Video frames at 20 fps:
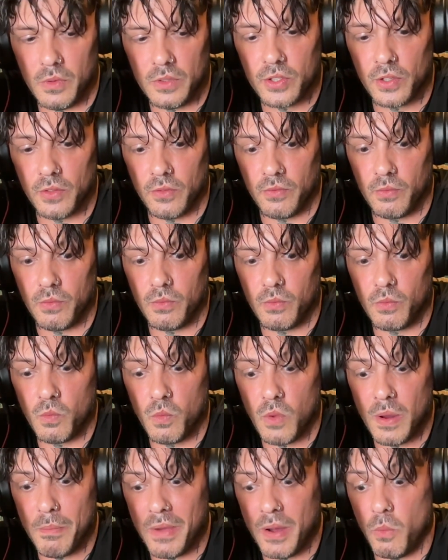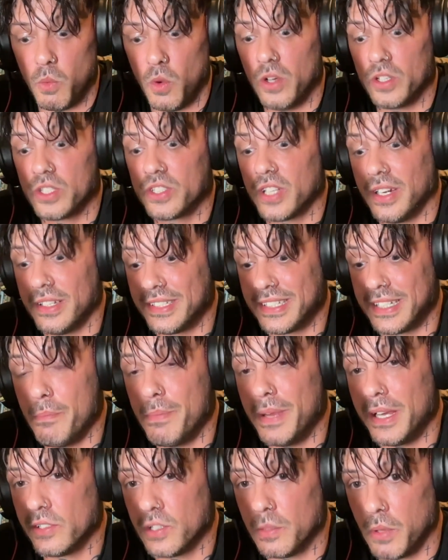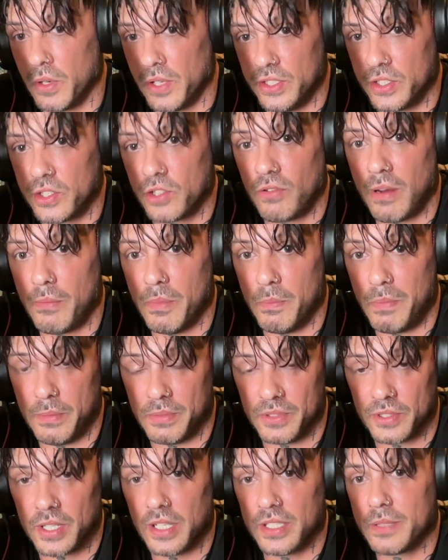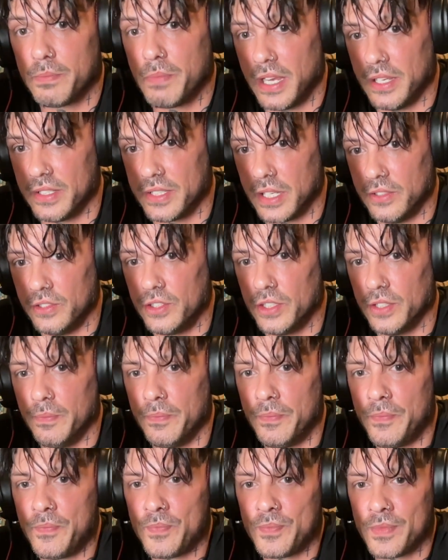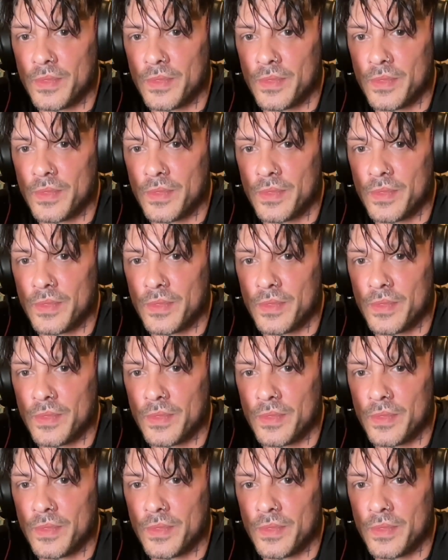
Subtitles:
sort of when my work started to get picked up on Instagram and people started to pay attention.